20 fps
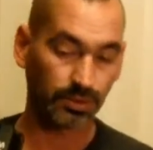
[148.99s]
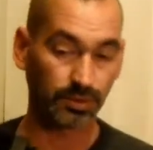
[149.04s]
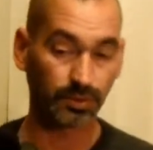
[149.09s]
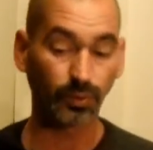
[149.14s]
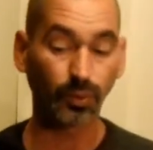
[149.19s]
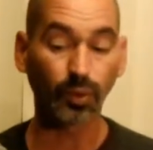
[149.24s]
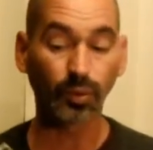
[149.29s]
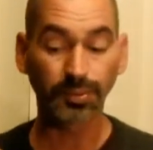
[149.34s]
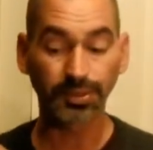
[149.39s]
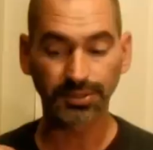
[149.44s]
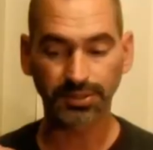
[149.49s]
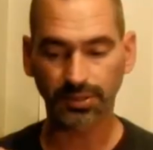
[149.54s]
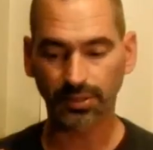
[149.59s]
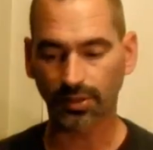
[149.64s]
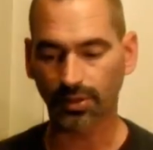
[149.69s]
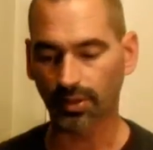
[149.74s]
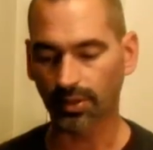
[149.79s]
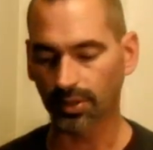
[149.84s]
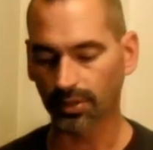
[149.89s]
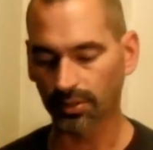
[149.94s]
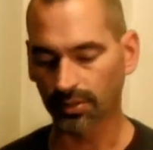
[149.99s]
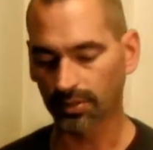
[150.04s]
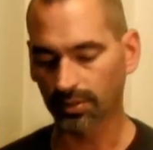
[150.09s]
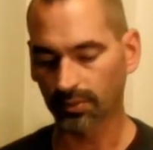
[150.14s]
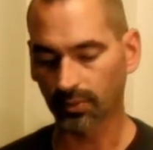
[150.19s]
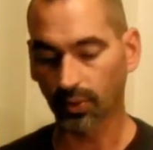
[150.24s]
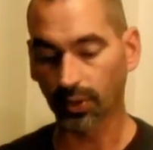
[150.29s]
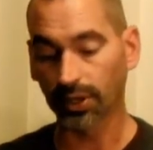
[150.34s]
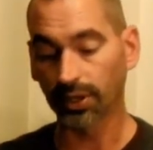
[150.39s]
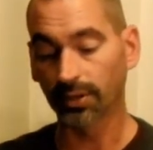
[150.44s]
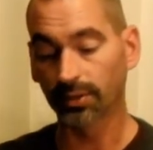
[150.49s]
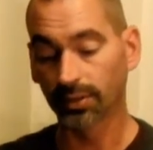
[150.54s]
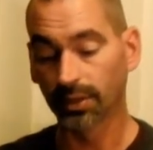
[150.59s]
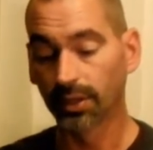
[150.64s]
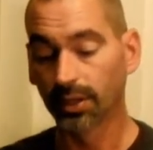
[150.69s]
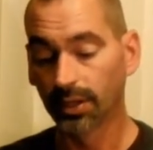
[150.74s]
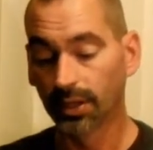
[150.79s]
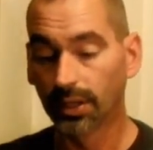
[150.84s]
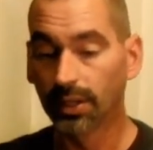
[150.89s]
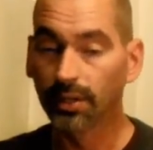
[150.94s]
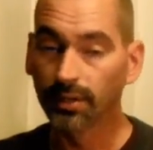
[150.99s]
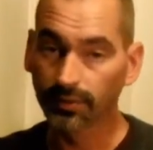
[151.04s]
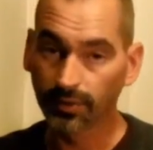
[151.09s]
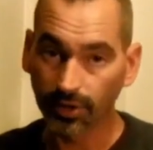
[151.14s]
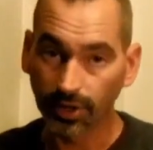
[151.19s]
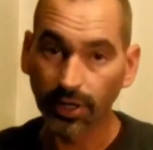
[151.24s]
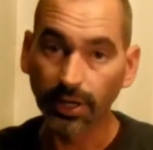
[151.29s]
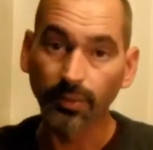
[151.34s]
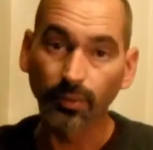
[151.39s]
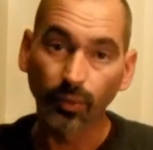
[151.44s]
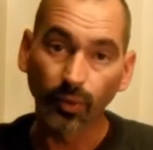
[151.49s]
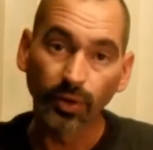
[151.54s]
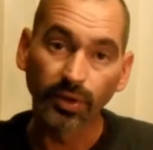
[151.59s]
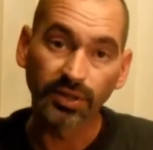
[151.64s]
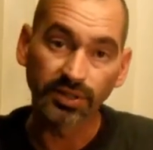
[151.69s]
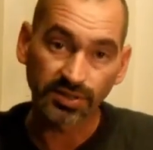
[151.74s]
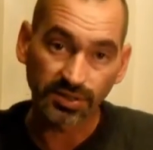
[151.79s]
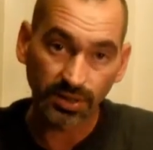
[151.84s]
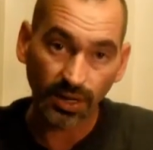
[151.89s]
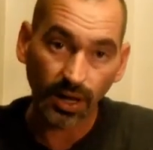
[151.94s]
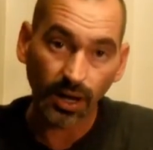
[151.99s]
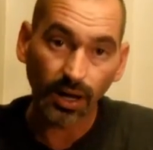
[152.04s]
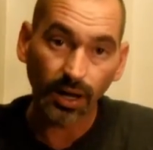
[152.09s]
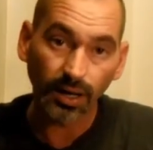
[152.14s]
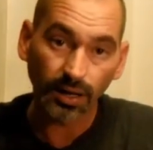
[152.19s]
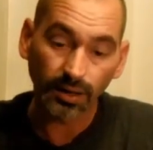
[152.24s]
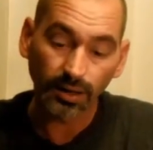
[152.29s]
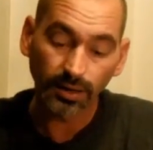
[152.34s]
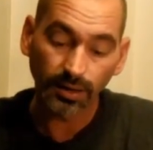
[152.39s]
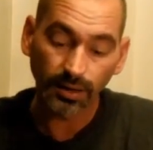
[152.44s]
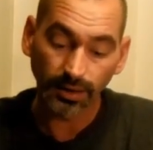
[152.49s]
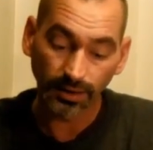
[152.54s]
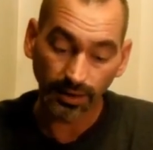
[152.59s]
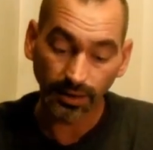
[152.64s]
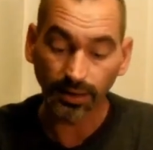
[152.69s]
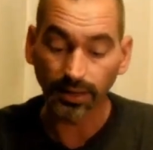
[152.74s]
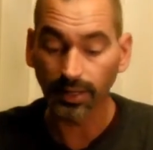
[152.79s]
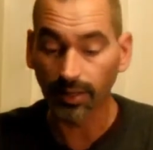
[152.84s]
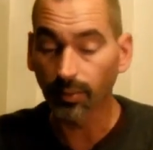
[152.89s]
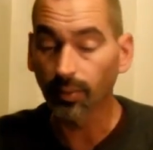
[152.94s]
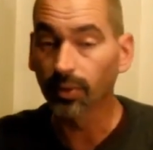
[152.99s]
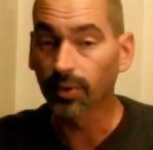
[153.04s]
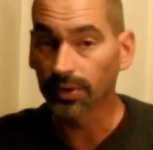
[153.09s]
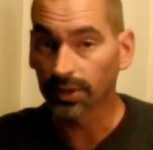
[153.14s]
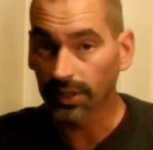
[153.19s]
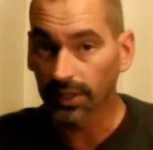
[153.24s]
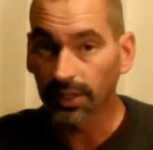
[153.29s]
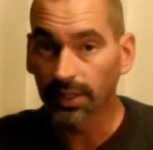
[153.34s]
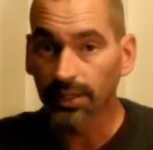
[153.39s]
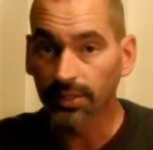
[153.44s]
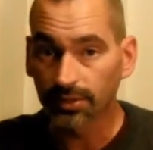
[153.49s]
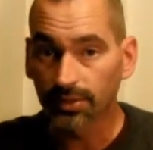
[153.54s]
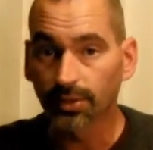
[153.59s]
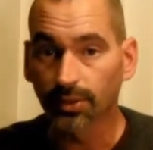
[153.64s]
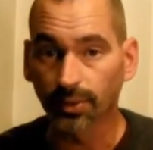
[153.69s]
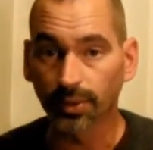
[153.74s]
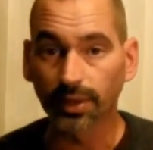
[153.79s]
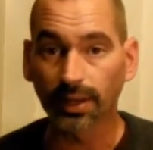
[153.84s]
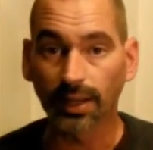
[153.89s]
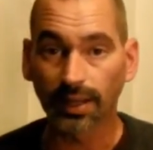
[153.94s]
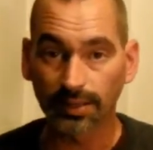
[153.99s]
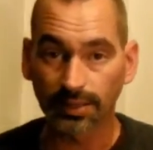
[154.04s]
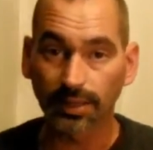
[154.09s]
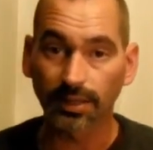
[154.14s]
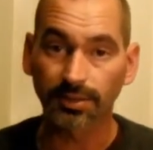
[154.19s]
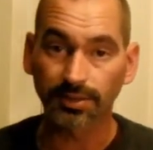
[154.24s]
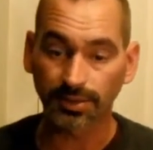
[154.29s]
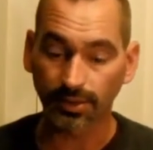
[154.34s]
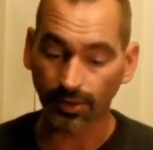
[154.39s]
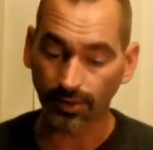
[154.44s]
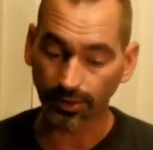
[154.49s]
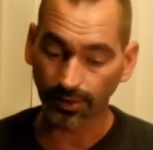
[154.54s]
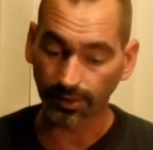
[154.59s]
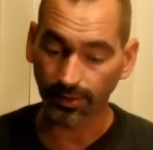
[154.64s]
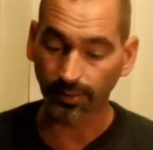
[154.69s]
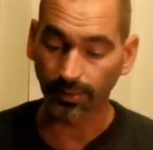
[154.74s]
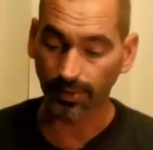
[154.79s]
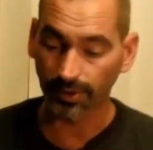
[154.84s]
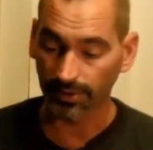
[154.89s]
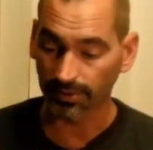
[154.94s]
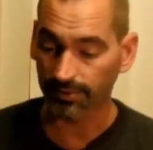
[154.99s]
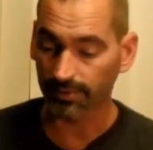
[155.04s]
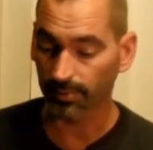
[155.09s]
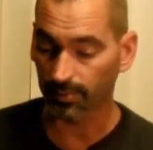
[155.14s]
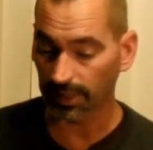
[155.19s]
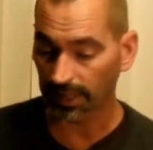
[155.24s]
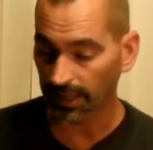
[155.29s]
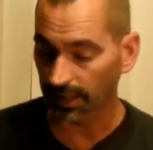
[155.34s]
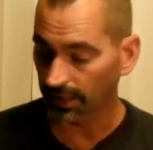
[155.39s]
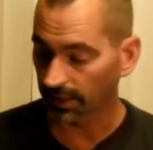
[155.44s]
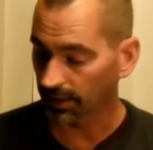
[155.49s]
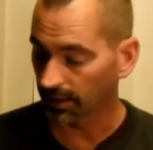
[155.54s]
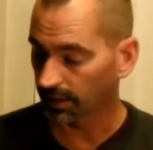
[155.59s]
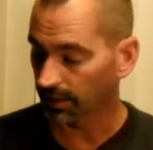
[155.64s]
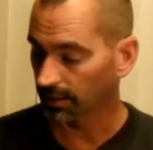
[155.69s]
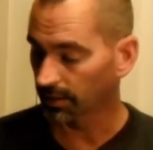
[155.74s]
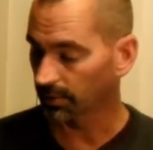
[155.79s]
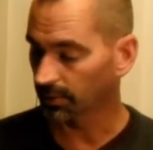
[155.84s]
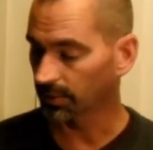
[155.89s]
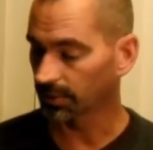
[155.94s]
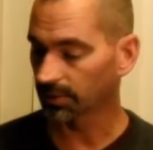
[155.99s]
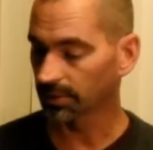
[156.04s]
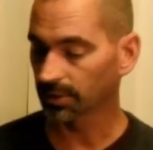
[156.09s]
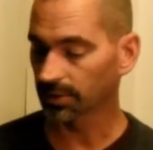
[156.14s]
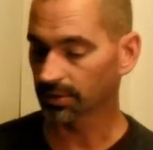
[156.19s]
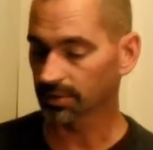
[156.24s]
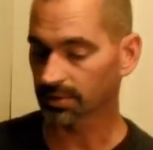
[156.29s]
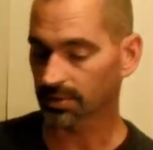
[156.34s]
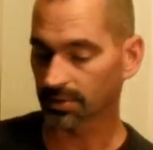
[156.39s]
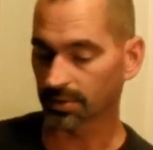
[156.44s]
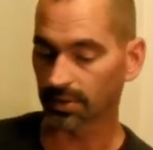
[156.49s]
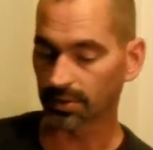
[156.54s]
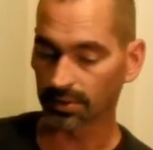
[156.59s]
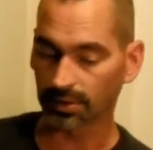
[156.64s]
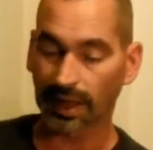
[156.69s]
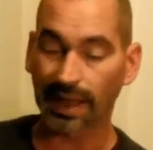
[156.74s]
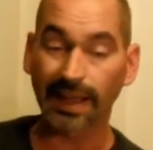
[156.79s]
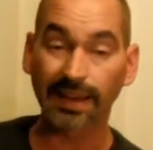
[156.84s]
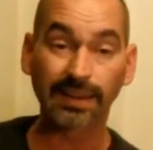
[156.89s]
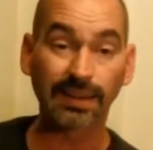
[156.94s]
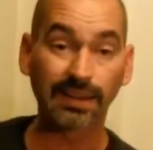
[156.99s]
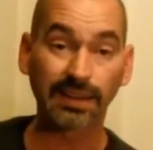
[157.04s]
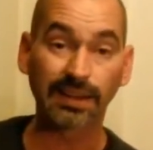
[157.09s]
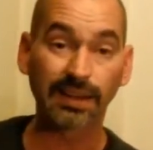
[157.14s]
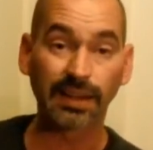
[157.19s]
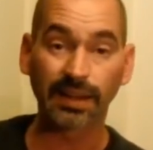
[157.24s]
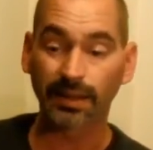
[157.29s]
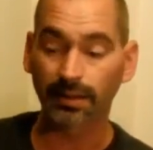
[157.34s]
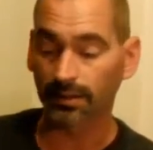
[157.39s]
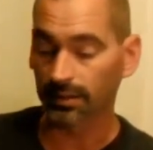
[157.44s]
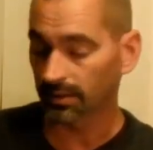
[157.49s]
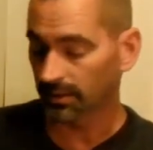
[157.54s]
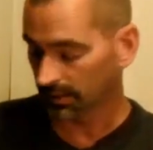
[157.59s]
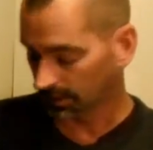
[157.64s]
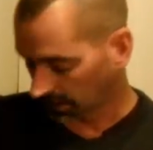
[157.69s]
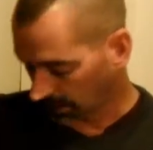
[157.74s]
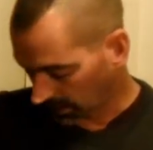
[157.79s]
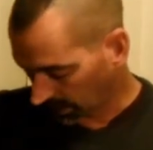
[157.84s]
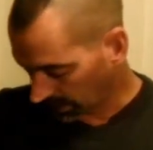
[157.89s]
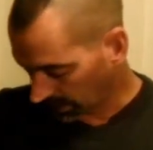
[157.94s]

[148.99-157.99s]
You won't be sorry. Well, if you get one that's not, and then get one that is, you'll realize how sorry you was for buying that other one, because I did that, and